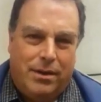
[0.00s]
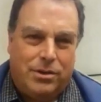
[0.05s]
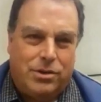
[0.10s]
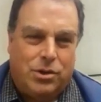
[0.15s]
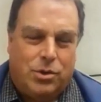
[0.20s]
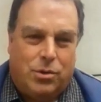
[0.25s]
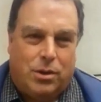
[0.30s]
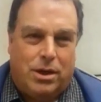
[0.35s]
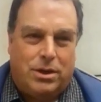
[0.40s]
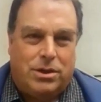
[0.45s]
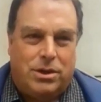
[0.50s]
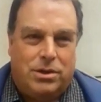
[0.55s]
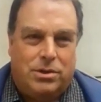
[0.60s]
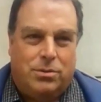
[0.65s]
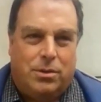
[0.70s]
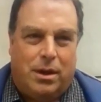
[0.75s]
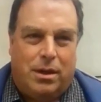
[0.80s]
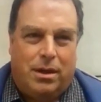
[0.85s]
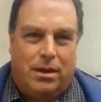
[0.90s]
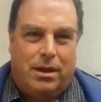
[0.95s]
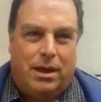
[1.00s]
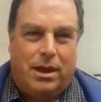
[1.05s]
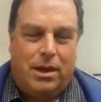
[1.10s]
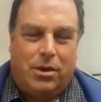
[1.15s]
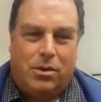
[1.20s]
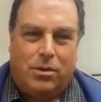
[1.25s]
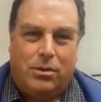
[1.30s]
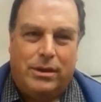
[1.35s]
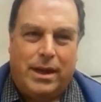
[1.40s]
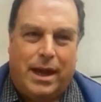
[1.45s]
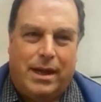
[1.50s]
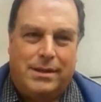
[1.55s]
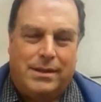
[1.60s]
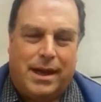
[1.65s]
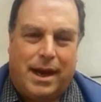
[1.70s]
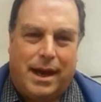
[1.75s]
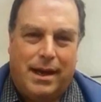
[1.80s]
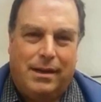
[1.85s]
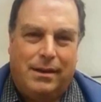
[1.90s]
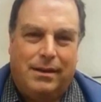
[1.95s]
There's questions whether they hold that
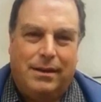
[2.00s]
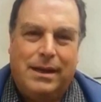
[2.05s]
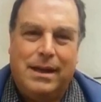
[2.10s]
title